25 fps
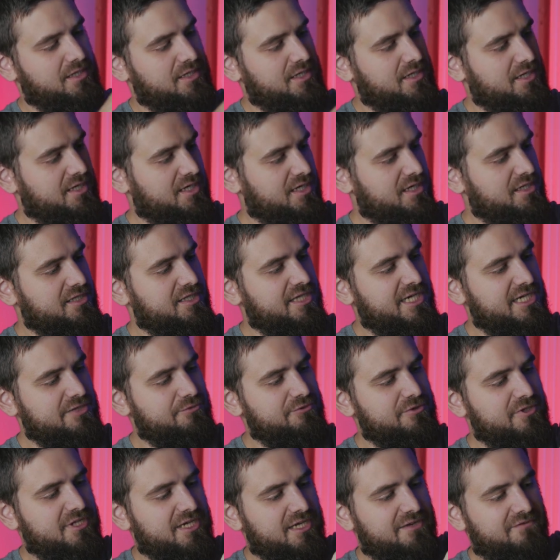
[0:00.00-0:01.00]
and I
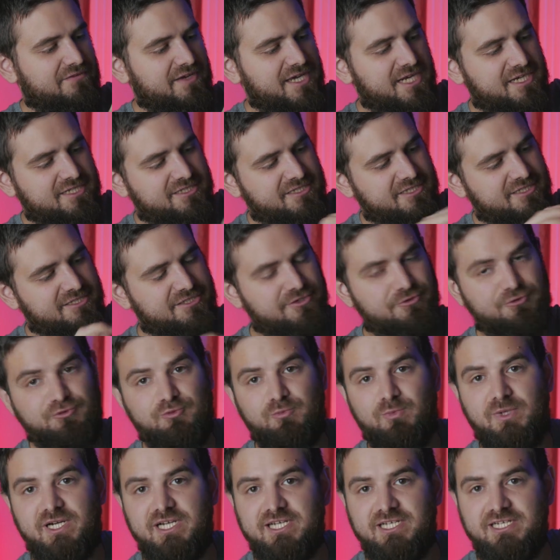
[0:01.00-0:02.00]
will have access to
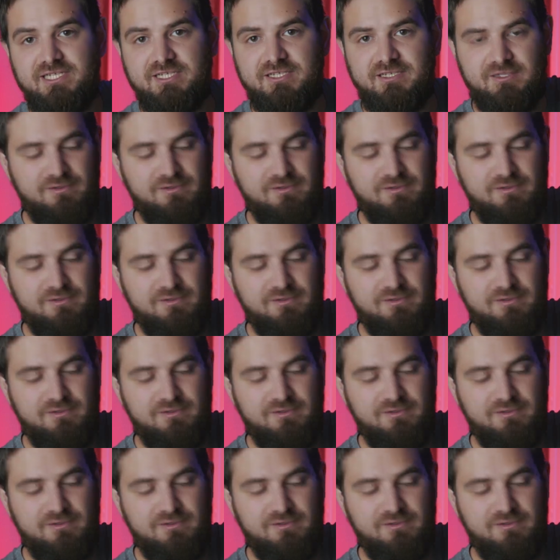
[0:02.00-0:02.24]
my